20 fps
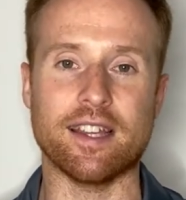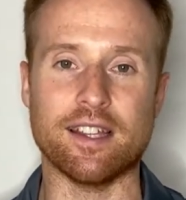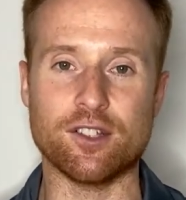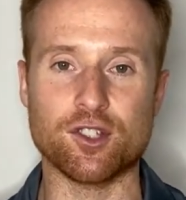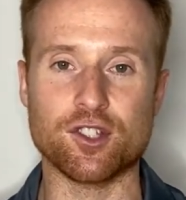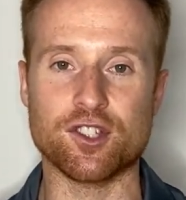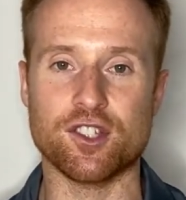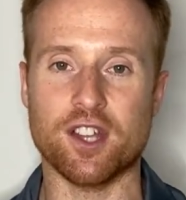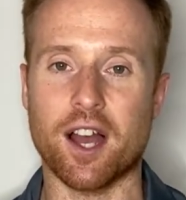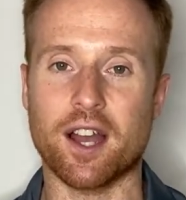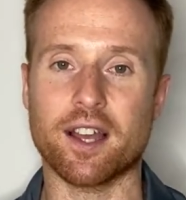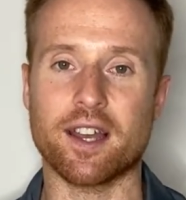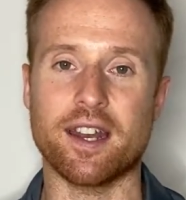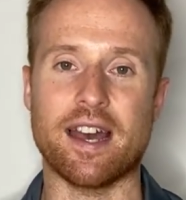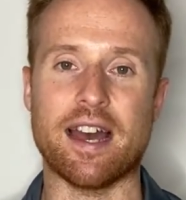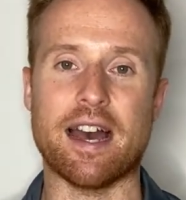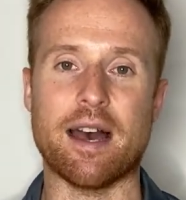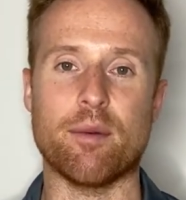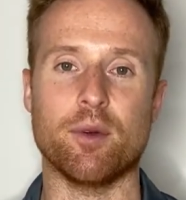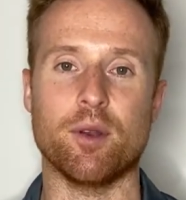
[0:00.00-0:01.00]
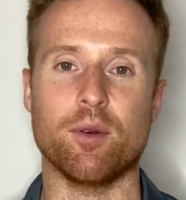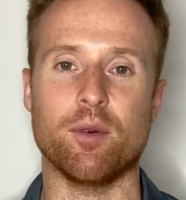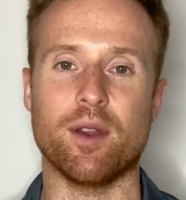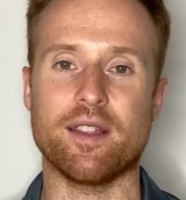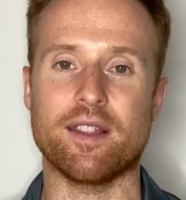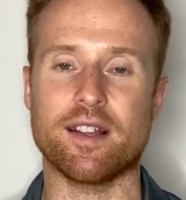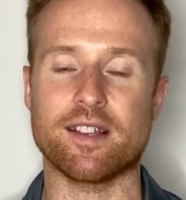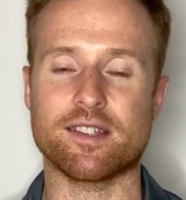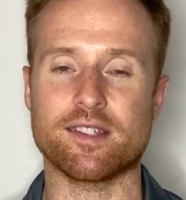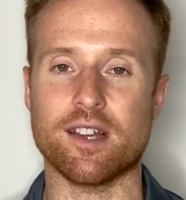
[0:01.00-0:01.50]
It's just not gonna happen,
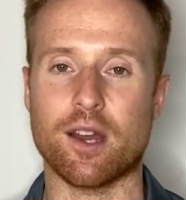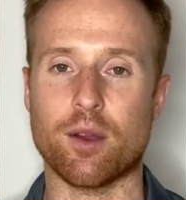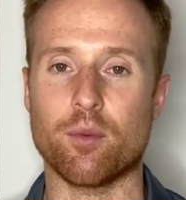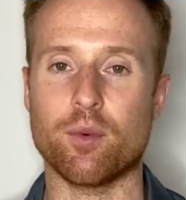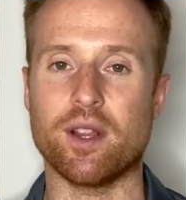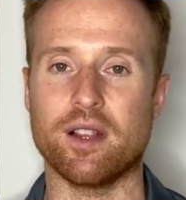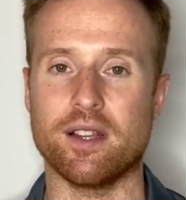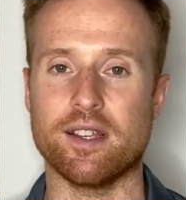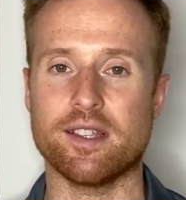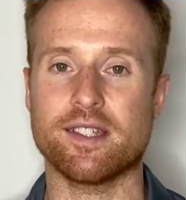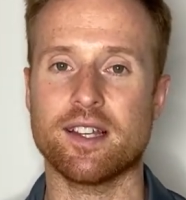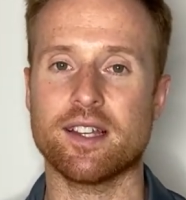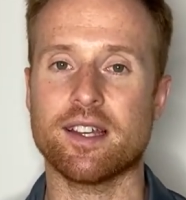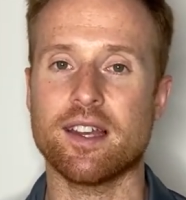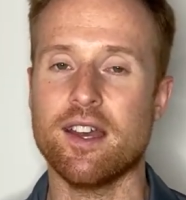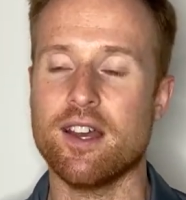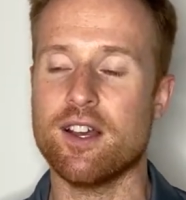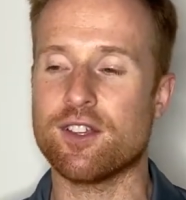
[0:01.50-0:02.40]
right? That's not realistic.